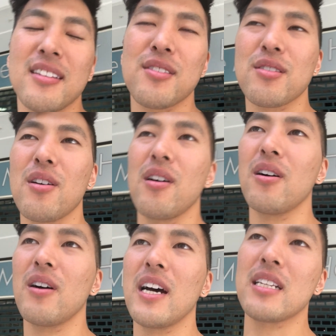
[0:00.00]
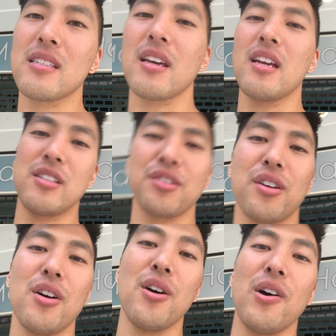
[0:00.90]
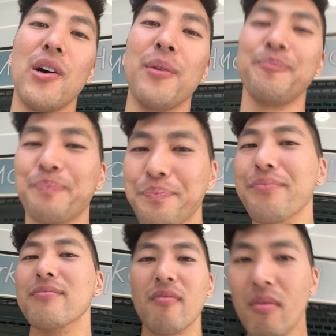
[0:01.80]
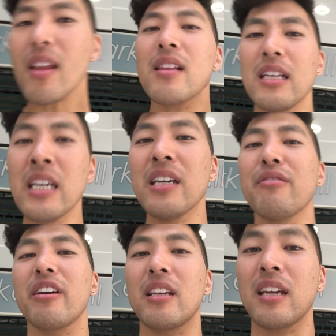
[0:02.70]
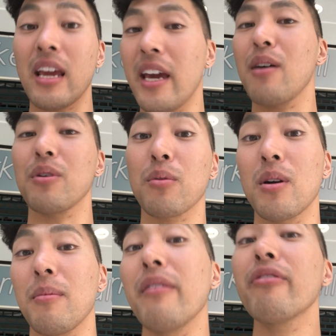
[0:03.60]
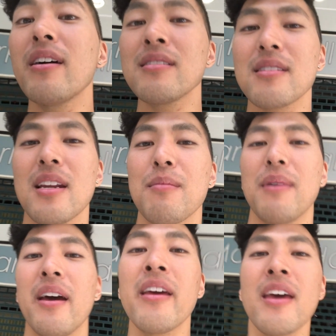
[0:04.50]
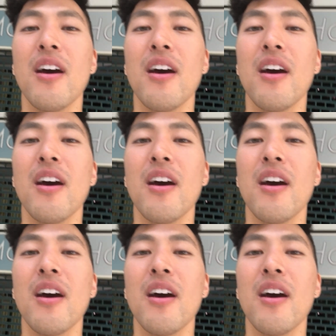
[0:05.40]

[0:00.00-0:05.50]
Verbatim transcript: And so I decide to go leave and hang out with one of my friends that I met